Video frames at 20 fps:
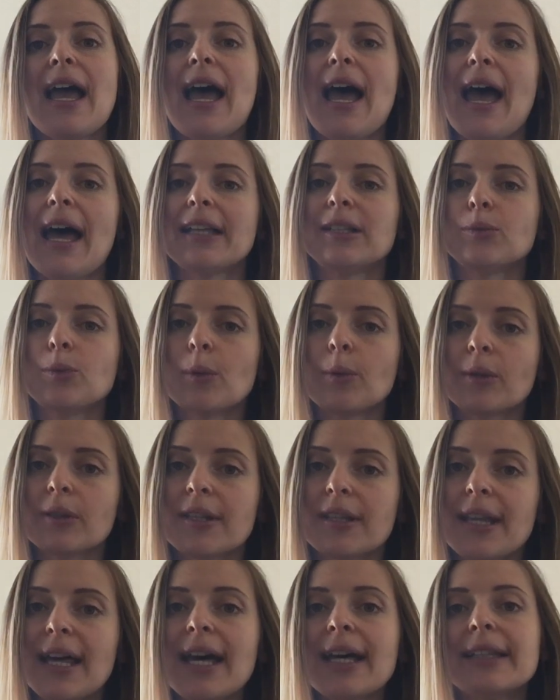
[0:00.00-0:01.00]
And we will
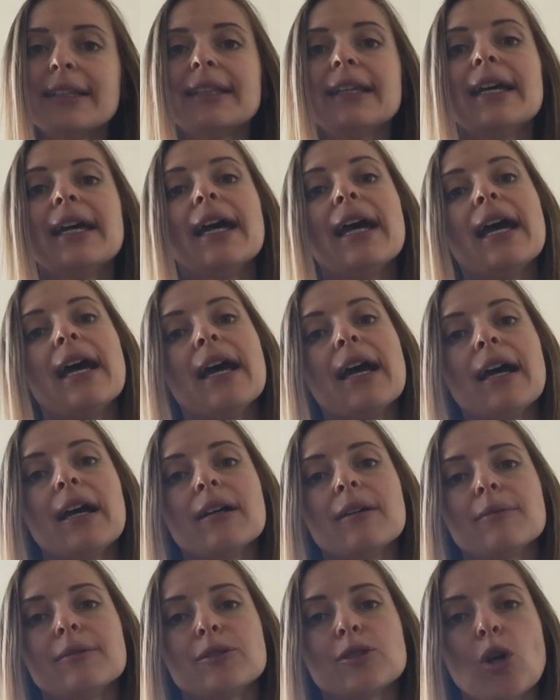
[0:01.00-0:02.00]
then
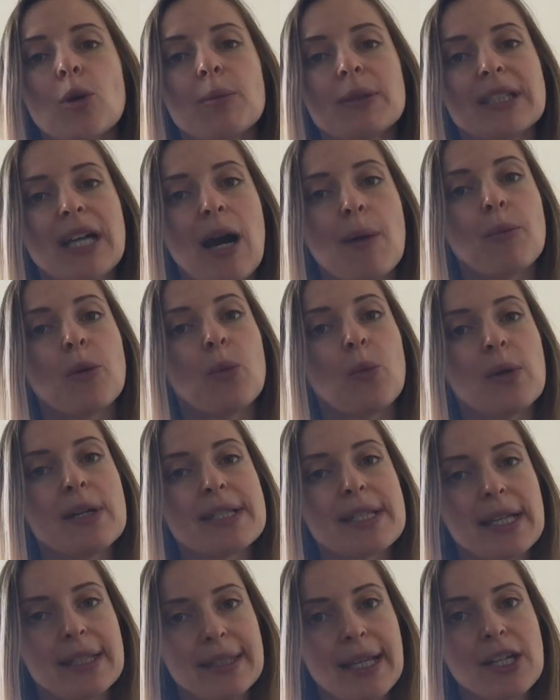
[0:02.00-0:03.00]
top it up
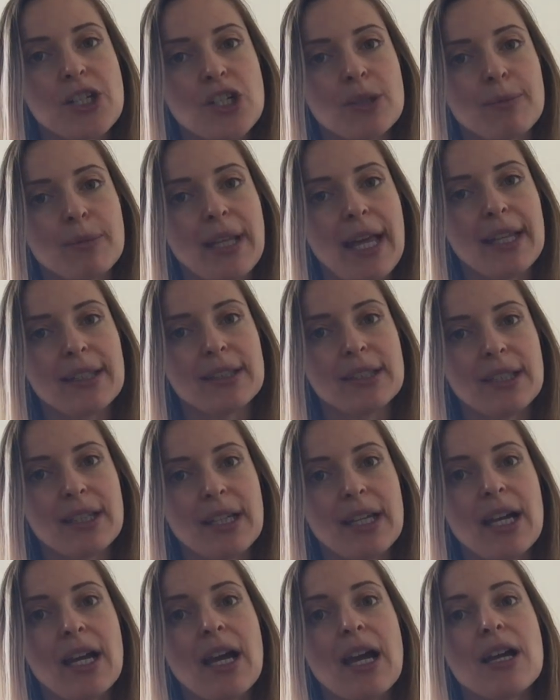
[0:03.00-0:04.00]
with an action plan
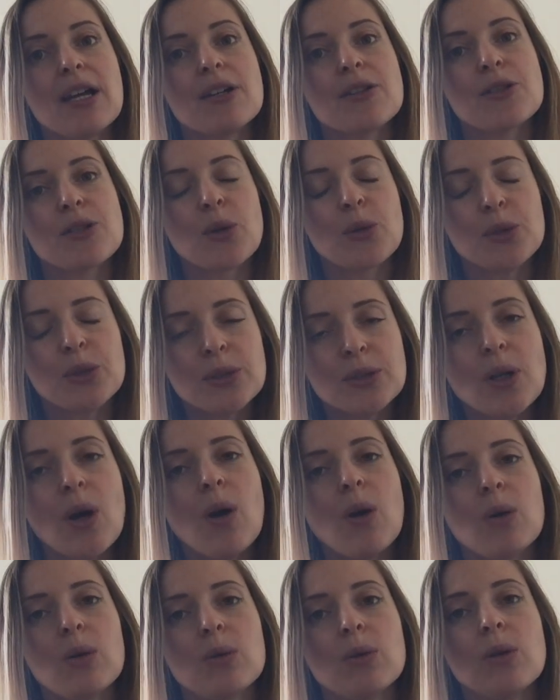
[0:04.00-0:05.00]
so you
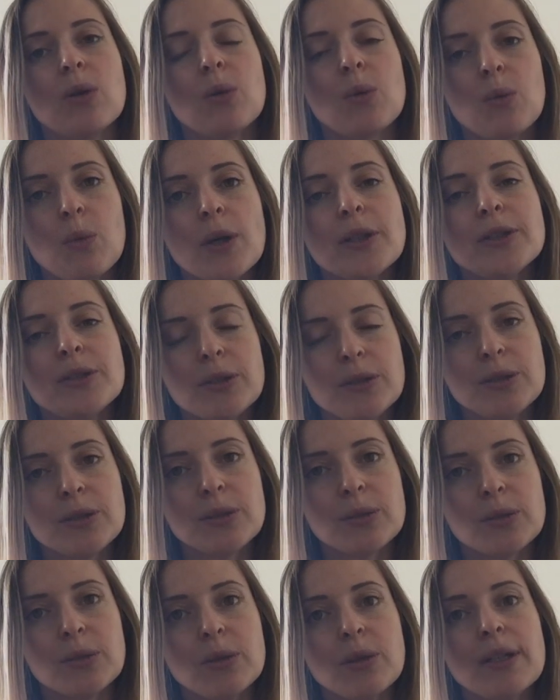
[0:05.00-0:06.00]
know what to
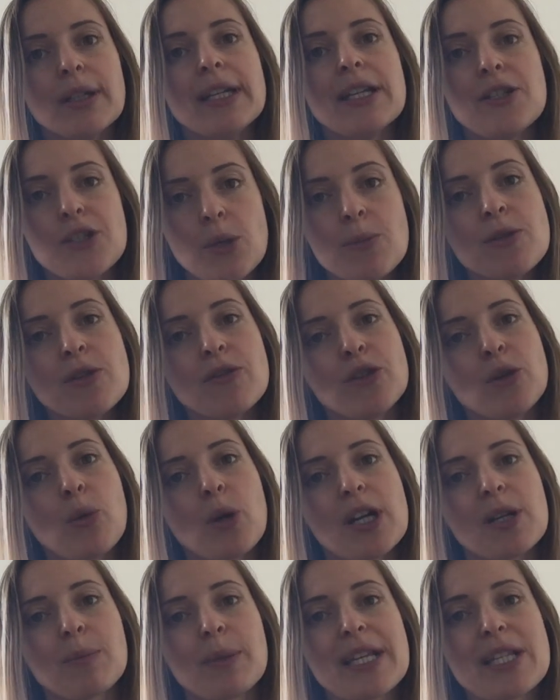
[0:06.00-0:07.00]
do in terms of your
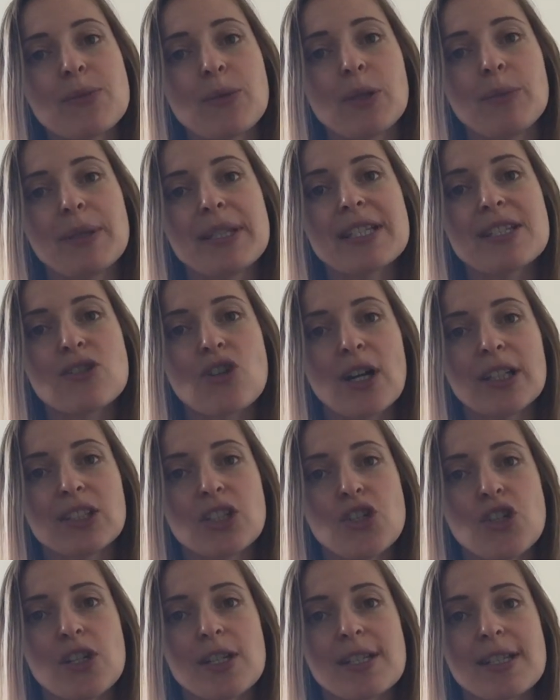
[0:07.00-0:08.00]
workplace well being
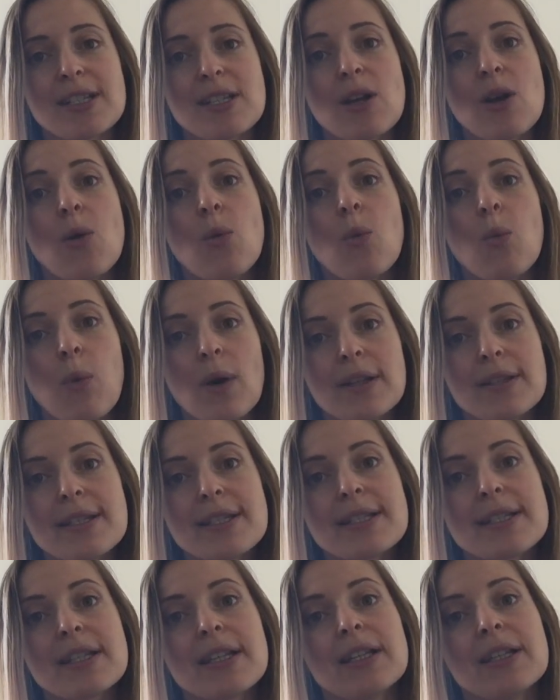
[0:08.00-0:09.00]
strategies
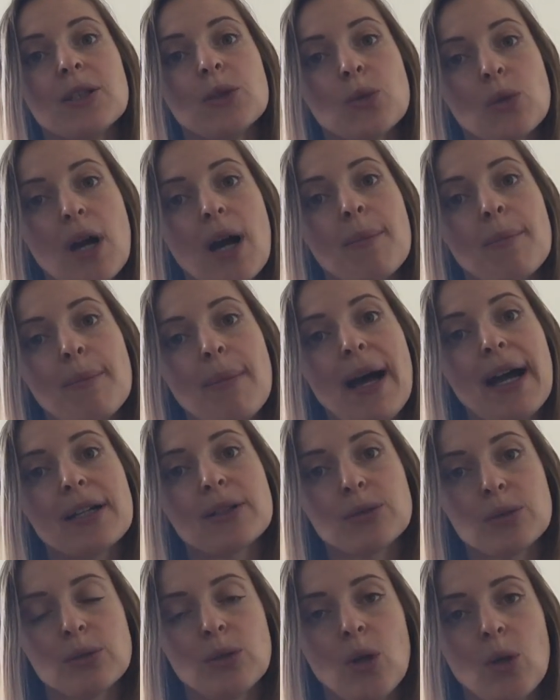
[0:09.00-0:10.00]
once you come back
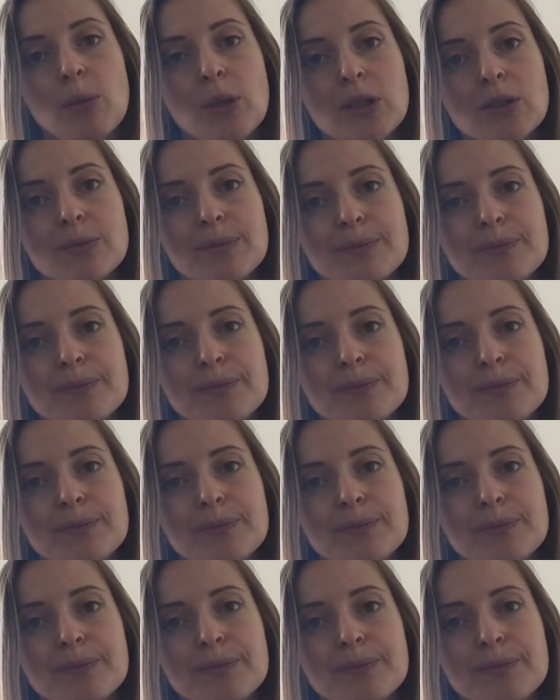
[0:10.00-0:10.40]
to normal.